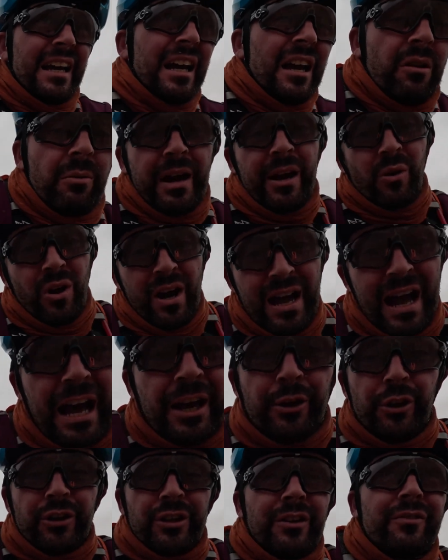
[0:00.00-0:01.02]
Well, I
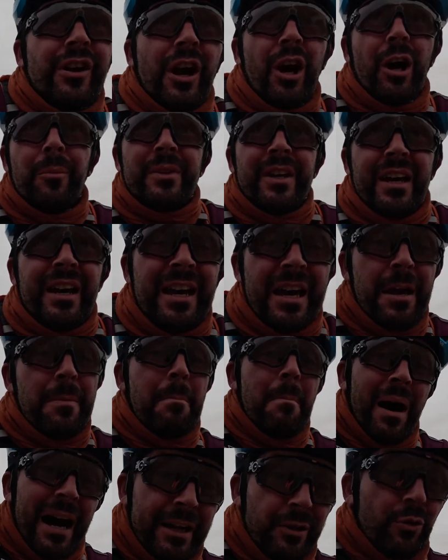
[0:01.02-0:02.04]
couldn't have got up in
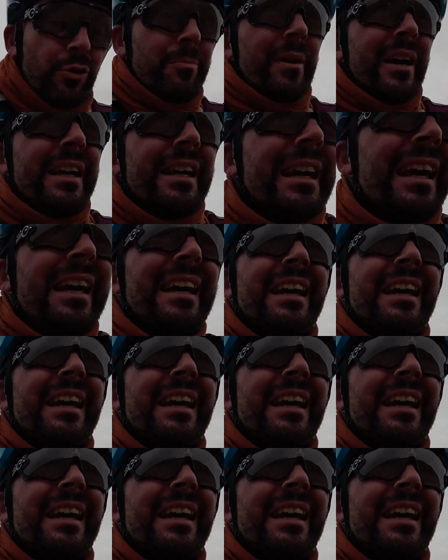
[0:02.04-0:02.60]
my road bike.